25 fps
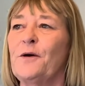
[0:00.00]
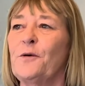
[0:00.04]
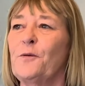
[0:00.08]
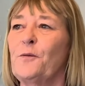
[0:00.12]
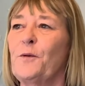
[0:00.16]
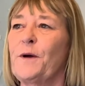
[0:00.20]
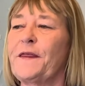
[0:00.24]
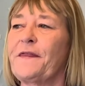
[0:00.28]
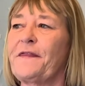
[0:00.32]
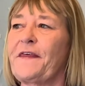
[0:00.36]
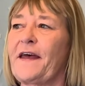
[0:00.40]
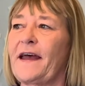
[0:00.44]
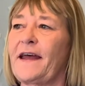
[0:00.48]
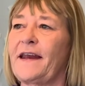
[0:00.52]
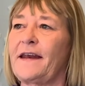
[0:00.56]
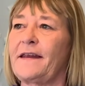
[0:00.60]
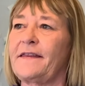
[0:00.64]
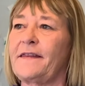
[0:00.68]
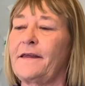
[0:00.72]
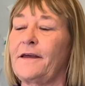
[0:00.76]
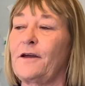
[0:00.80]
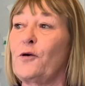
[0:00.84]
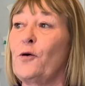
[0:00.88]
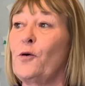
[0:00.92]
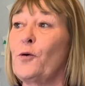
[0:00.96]
With that,
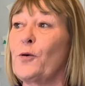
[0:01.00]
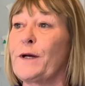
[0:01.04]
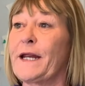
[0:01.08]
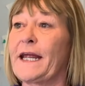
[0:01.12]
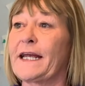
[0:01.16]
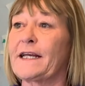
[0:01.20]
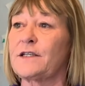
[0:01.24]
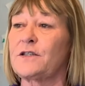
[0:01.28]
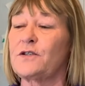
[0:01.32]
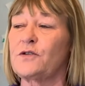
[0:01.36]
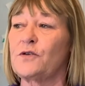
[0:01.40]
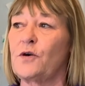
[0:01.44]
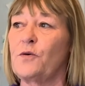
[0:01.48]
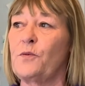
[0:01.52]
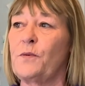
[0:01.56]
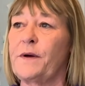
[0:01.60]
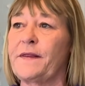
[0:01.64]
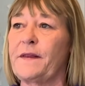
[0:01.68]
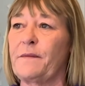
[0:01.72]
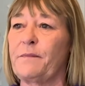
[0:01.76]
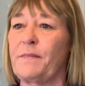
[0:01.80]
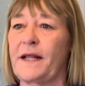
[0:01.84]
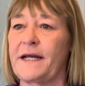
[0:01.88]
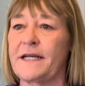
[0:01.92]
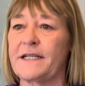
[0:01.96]
the cook next door, when
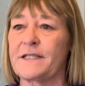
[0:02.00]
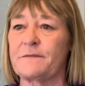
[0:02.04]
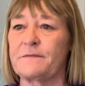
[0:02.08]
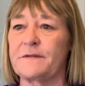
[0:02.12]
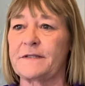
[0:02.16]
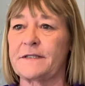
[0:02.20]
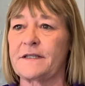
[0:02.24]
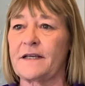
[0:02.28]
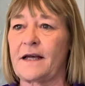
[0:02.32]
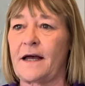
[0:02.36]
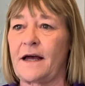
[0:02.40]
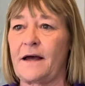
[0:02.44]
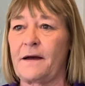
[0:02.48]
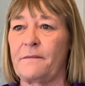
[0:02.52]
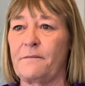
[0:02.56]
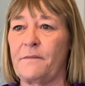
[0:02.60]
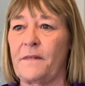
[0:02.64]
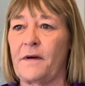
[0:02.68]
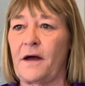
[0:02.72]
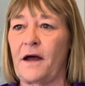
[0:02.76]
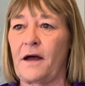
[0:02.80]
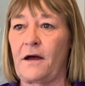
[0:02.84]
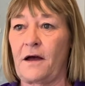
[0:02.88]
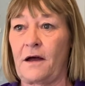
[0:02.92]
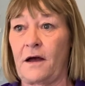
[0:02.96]
the place was
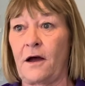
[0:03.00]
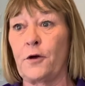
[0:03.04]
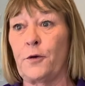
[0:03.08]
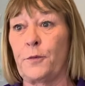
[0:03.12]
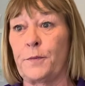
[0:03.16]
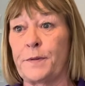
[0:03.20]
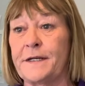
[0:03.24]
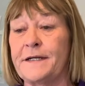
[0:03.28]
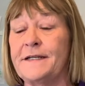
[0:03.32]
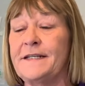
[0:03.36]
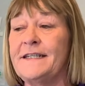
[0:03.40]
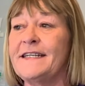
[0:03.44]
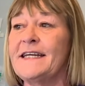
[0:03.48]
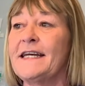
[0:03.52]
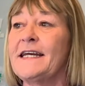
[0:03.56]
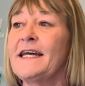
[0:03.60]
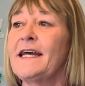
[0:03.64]
opened,